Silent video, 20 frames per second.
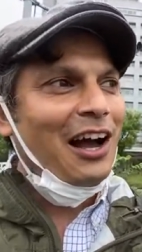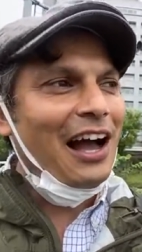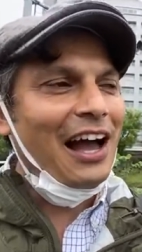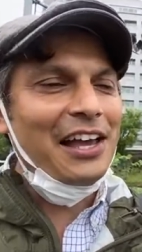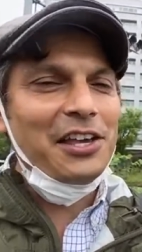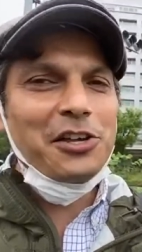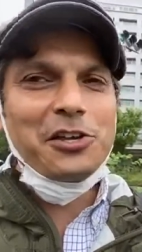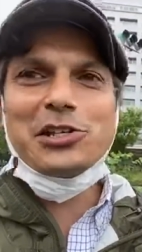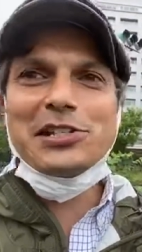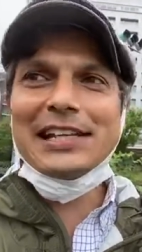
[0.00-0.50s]

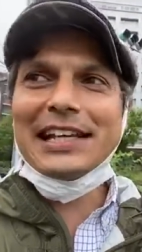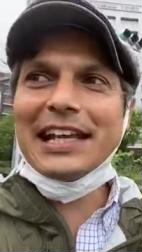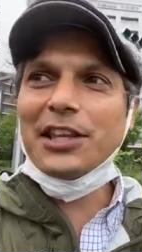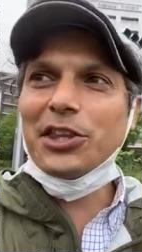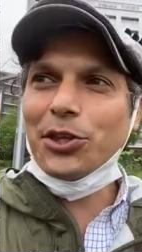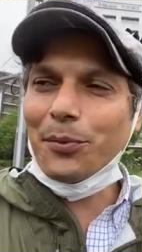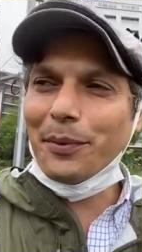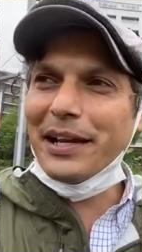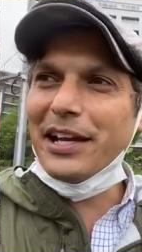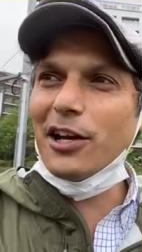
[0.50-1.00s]
I used to
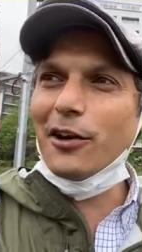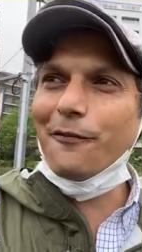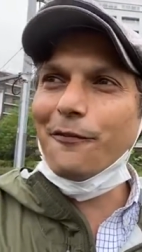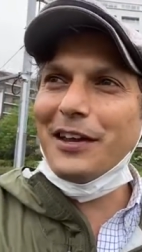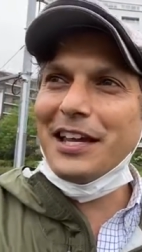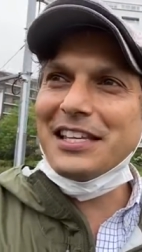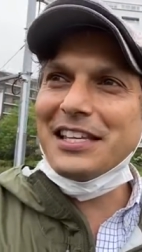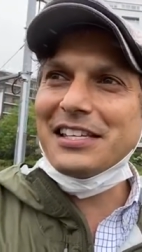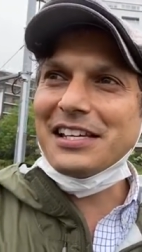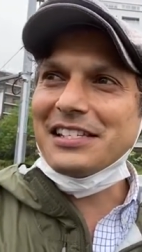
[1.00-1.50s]
get 3 year
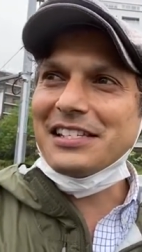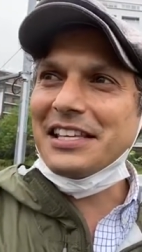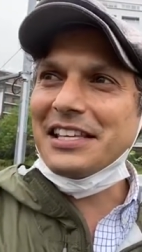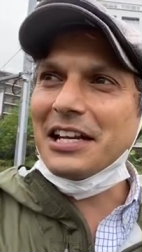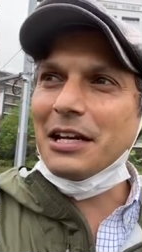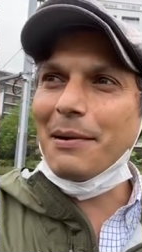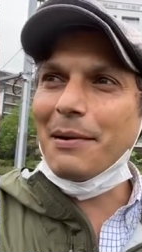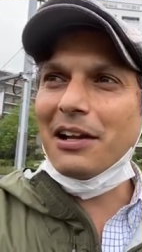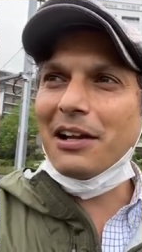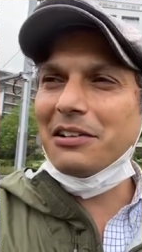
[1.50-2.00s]
visas, then
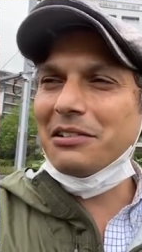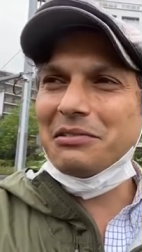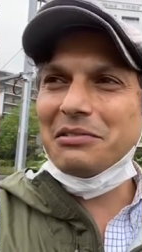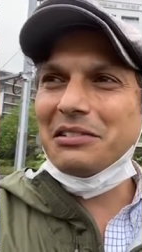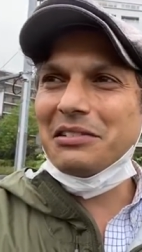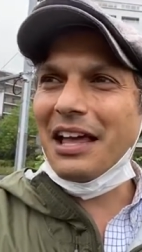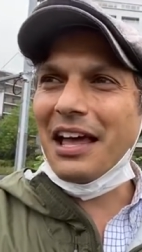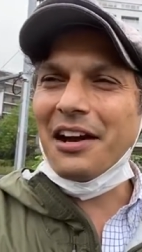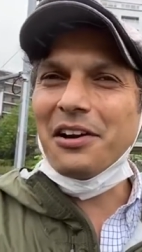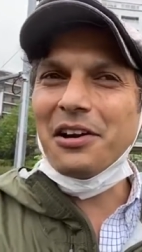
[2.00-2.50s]
about,
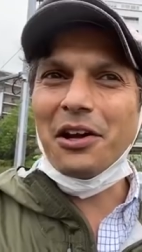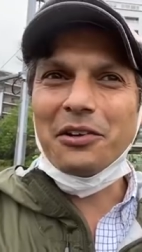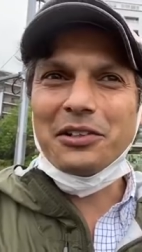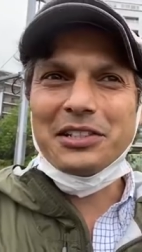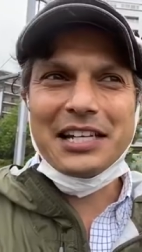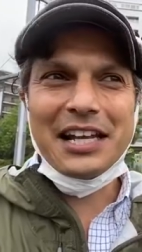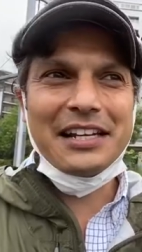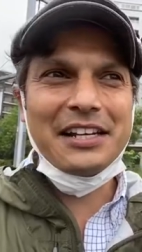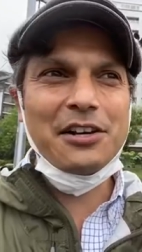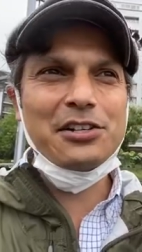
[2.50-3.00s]
I don't
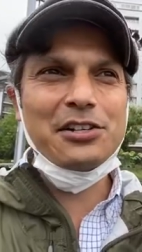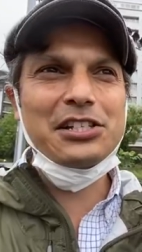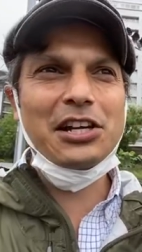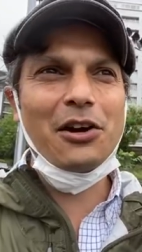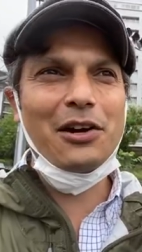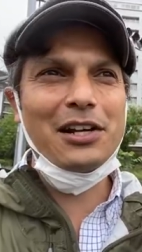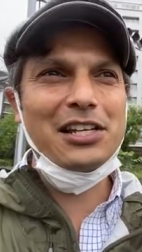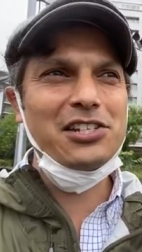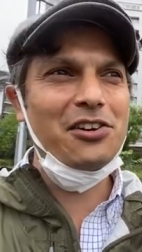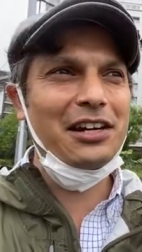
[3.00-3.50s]
know, 10 years
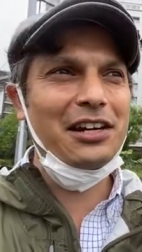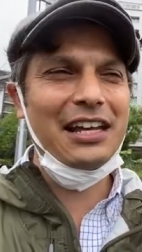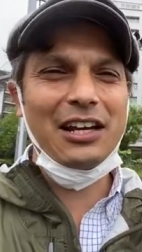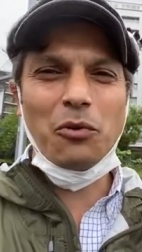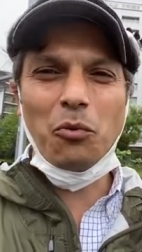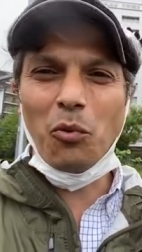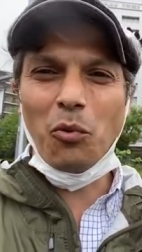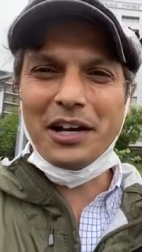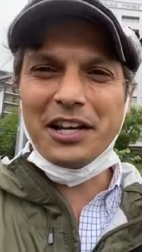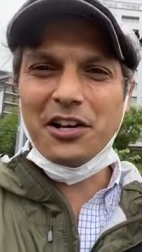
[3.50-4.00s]
ago, I started
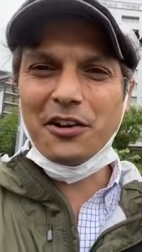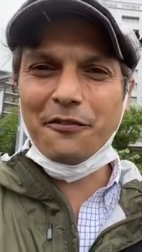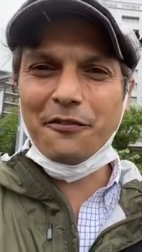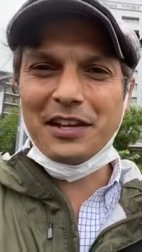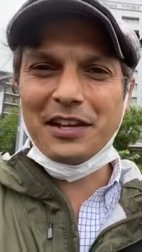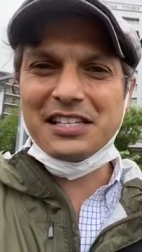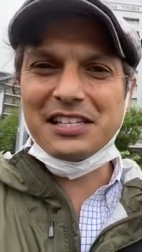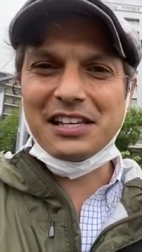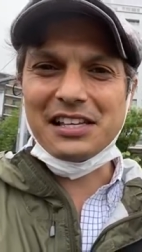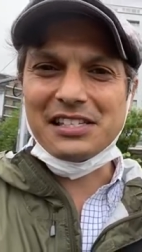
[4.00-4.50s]
getting 1 year
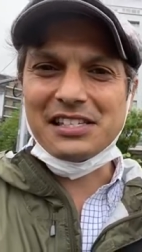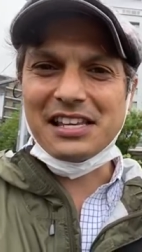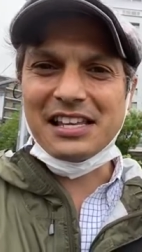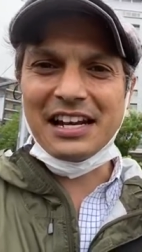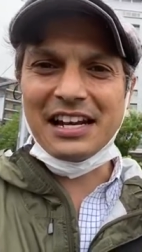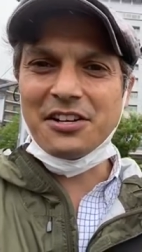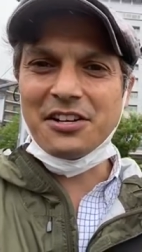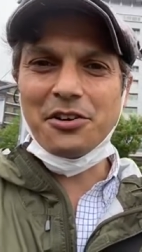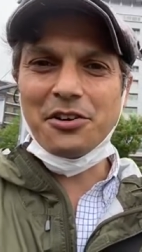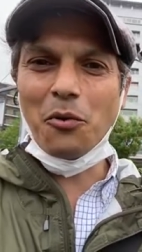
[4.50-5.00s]
visas,
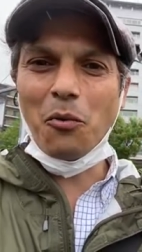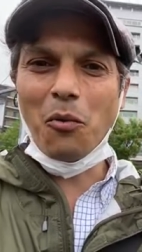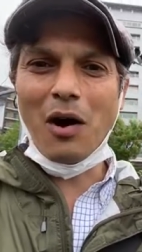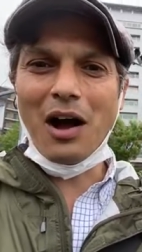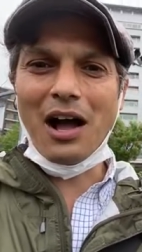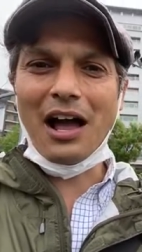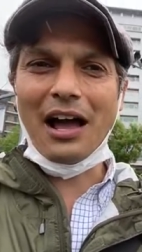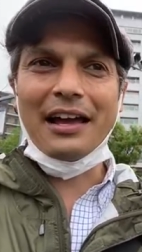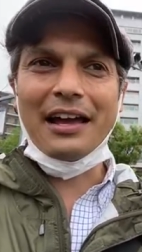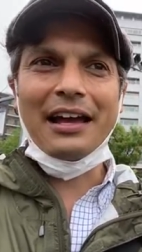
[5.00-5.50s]
and I don't know
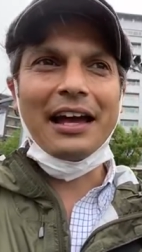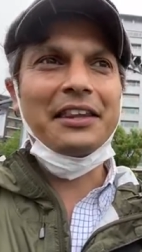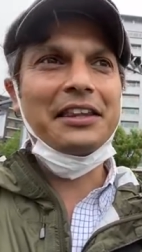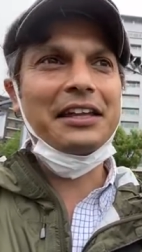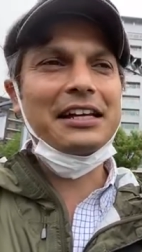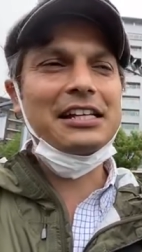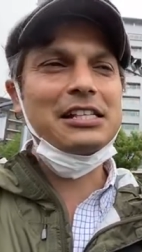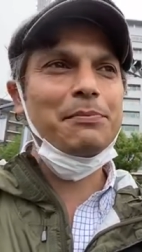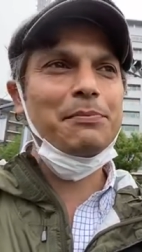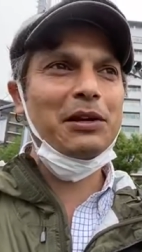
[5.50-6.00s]
why. I
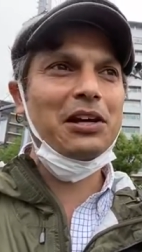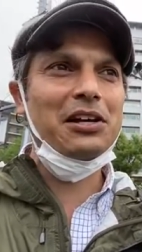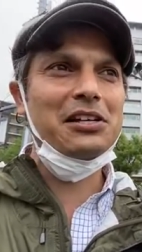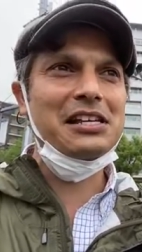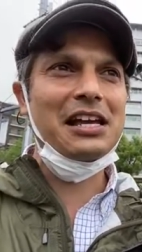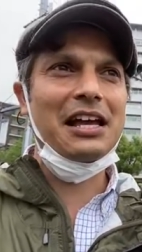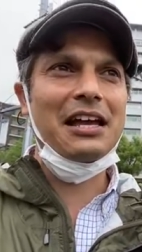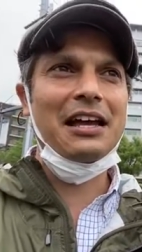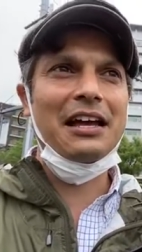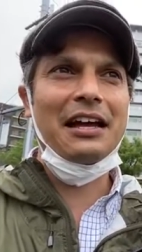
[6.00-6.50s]
think it's because
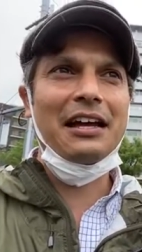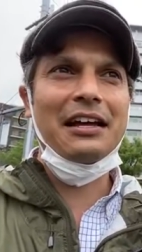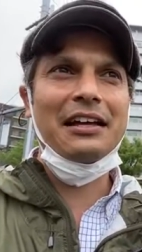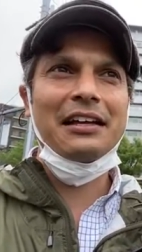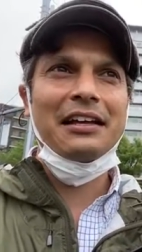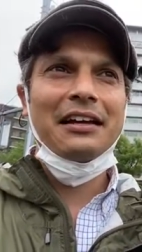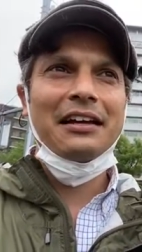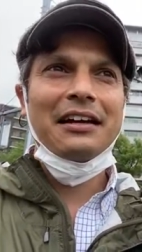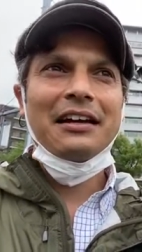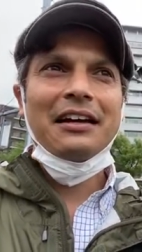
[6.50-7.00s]

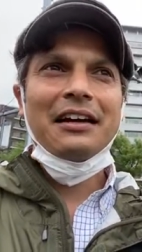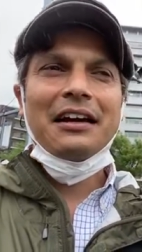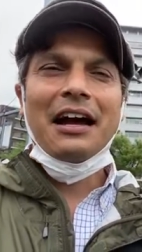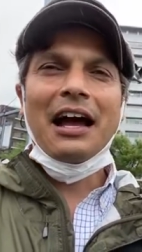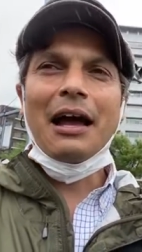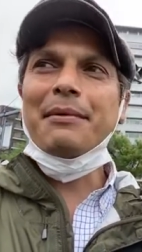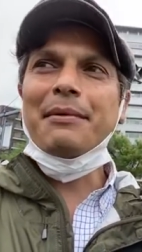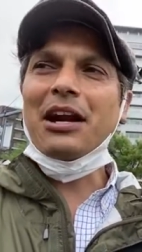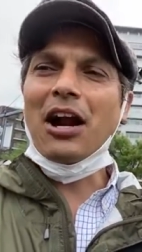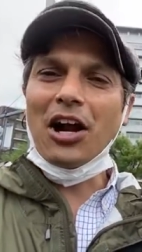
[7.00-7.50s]

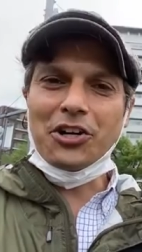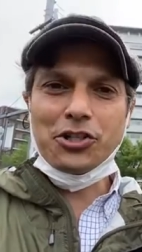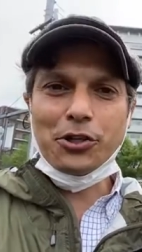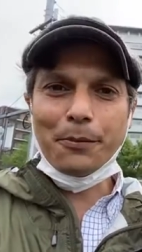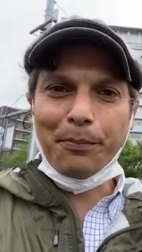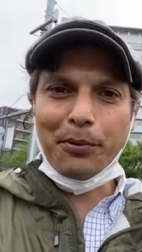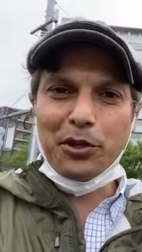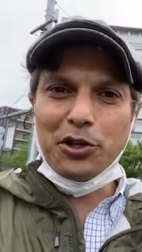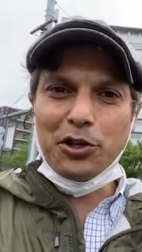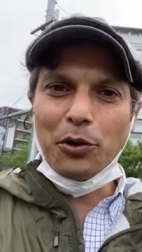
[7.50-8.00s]
I'm an
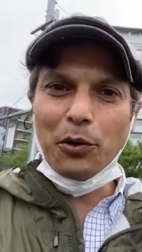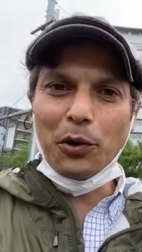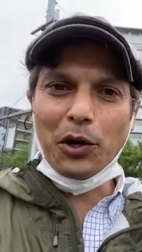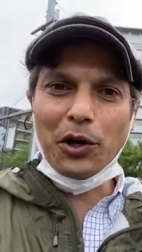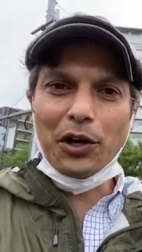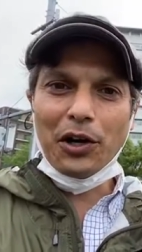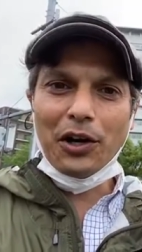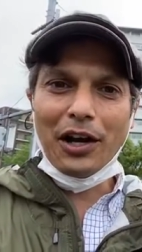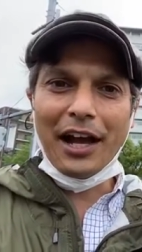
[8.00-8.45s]
entrepreneur.